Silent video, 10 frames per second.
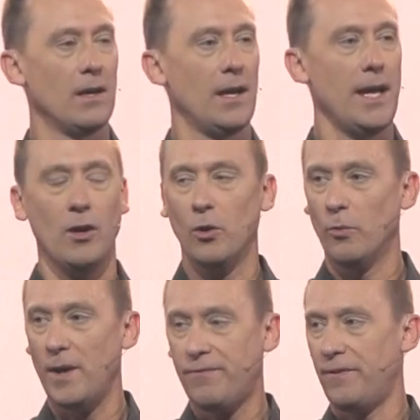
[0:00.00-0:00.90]
A
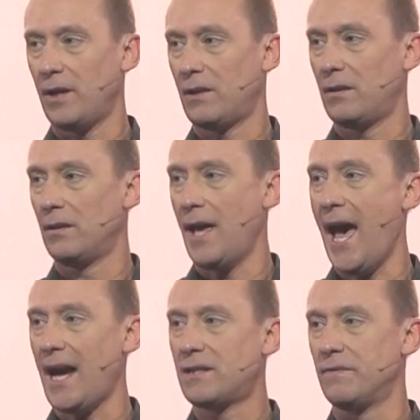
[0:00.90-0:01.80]
horrific
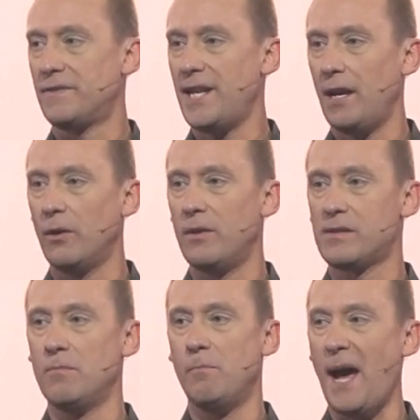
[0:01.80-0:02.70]
act of
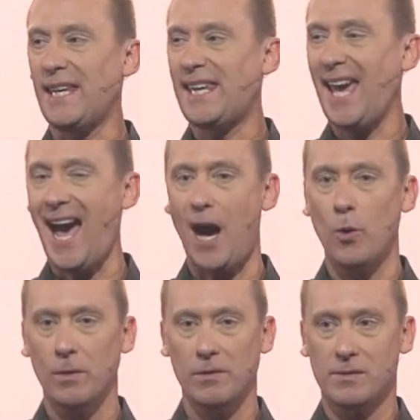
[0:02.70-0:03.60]
terrorism by
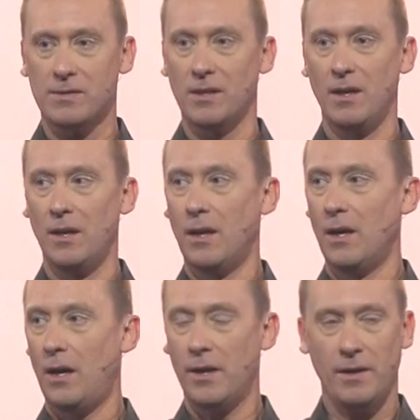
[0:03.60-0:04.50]
cowards
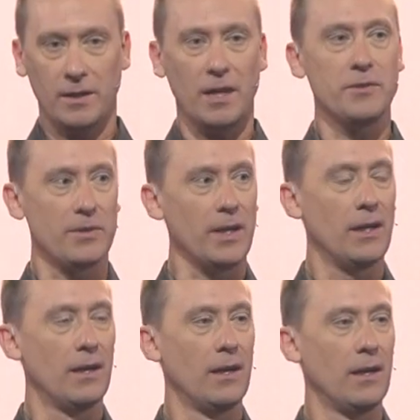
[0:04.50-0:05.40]
on our country.
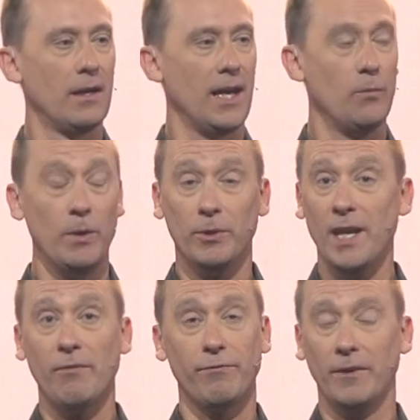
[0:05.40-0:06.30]
And we will
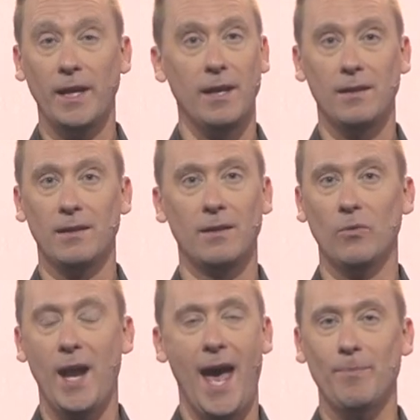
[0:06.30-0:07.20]
never forget
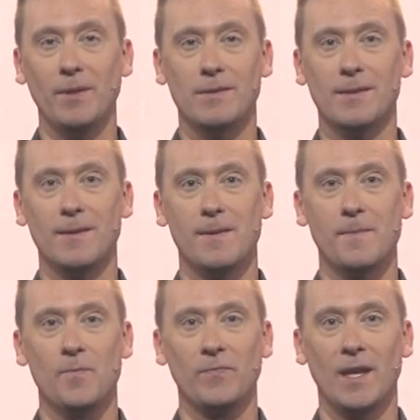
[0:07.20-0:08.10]
what happened.
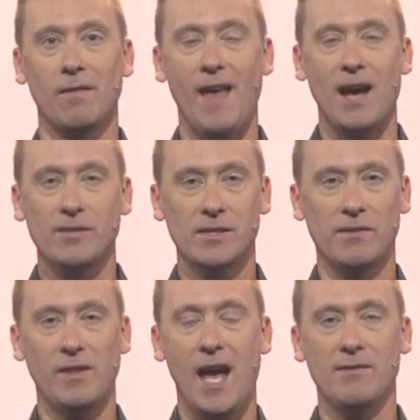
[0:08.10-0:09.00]
Thousands
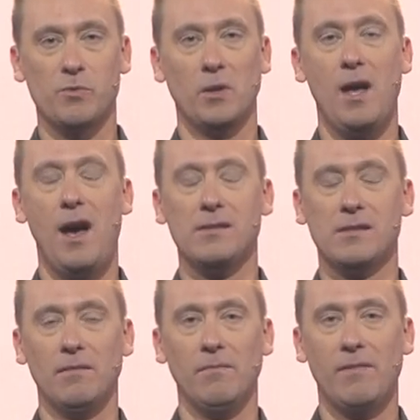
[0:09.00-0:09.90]
of lives were lost
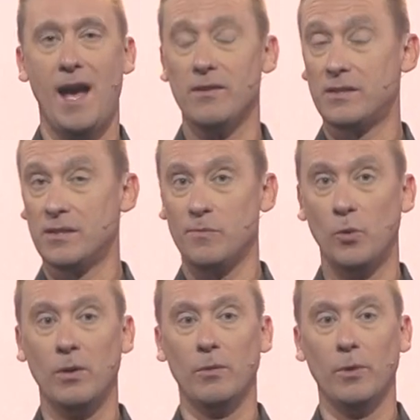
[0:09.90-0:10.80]
and thousands
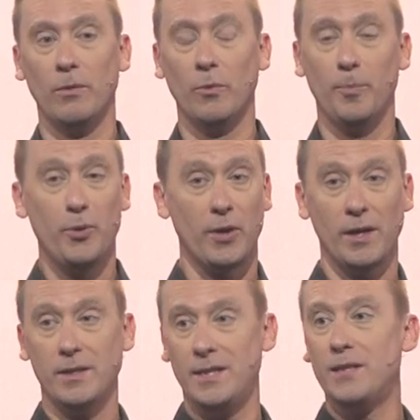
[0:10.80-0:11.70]
more were put on
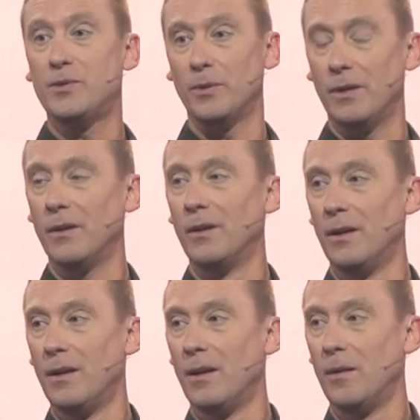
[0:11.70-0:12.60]
a detour
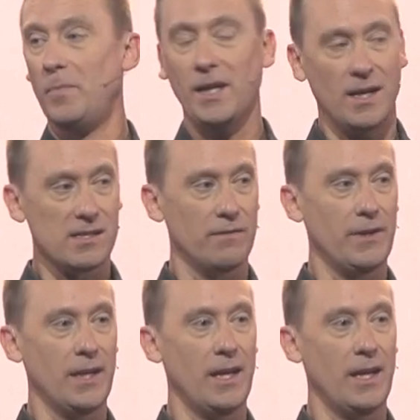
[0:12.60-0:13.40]
because of it.